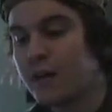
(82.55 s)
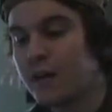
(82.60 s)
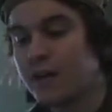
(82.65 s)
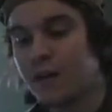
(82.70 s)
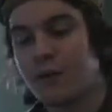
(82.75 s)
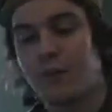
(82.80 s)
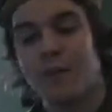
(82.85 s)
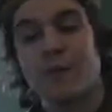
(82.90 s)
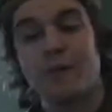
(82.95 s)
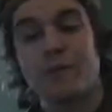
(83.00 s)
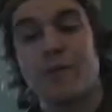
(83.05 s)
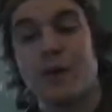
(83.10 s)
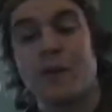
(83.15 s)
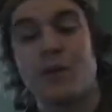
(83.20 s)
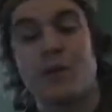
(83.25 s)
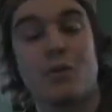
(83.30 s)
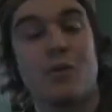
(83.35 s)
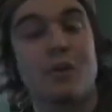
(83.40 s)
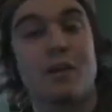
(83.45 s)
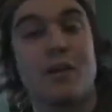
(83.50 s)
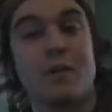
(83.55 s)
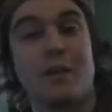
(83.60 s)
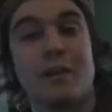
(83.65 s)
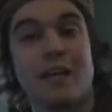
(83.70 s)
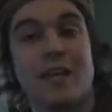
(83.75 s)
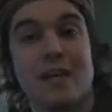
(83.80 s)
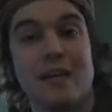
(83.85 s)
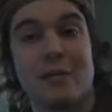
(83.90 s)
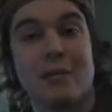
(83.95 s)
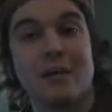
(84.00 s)
The fun little Gimli
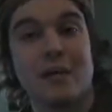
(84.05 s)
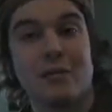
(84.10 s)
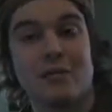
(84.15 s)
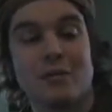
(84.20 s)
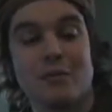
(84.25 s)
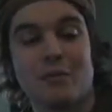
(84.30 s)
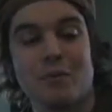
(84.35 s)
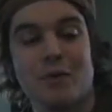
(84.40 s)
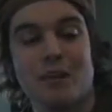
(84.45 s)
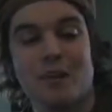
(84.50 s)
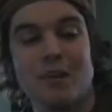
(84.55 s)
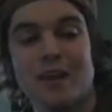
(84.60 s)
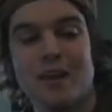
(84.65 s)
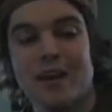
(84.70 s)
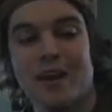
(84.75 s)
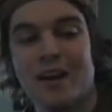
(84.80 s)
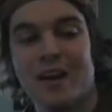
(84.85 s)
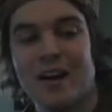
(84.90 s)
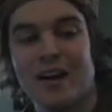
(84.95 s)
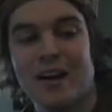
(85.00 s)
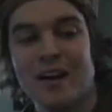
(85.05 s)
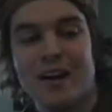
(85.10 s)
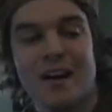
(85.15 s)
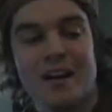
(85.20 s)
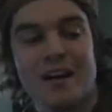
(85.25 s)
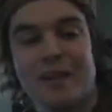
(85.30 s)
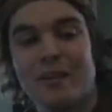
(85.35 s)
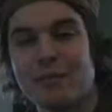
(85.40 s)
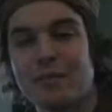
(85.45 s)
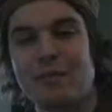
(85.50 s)
cameo was pretty, that
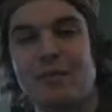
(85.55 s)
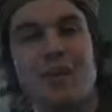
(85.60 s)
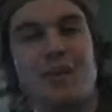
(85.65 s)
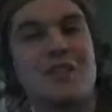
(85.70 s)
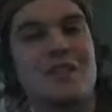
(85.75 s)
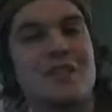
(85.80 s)
was fun.